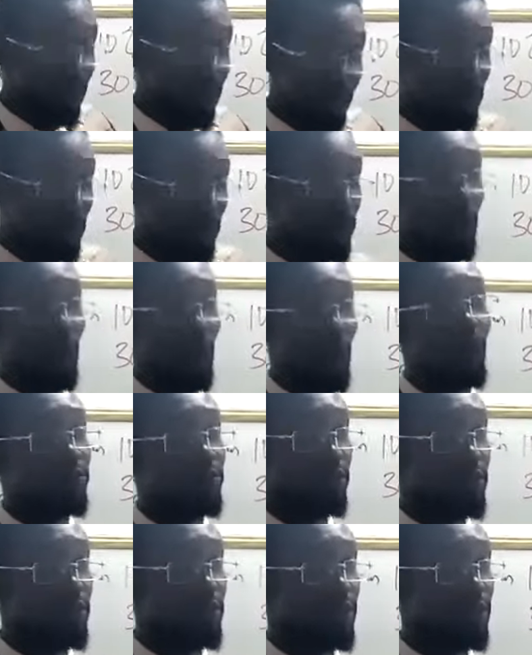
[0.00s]
a full
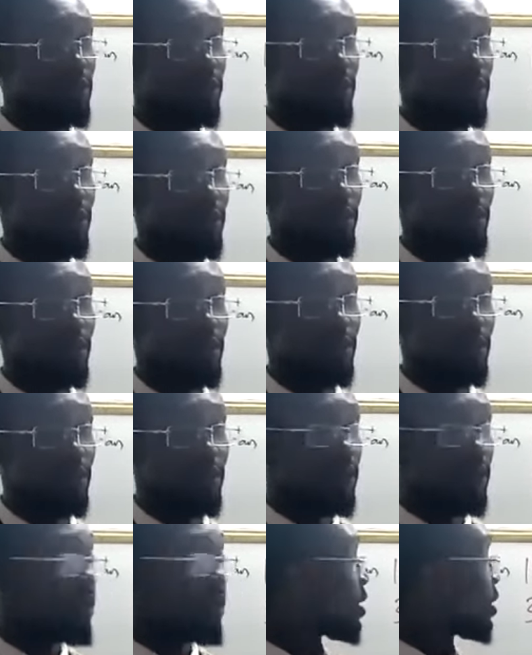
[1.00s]
course.
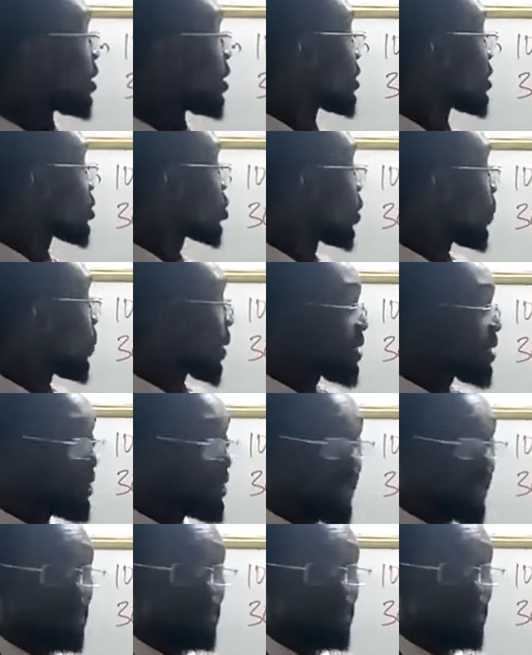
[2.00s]

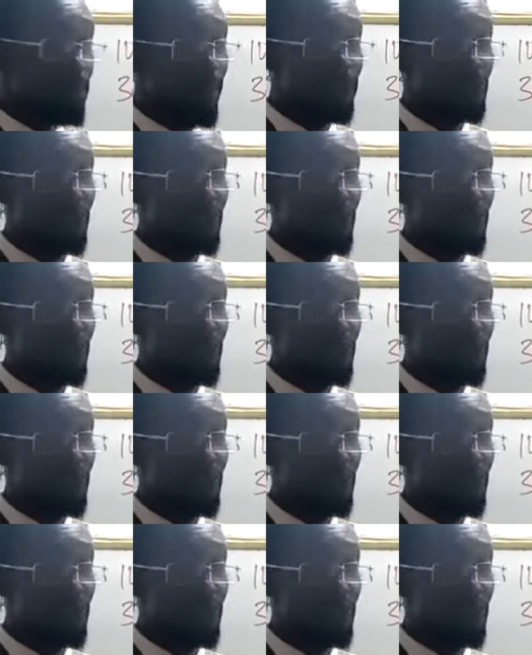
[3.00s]
2% per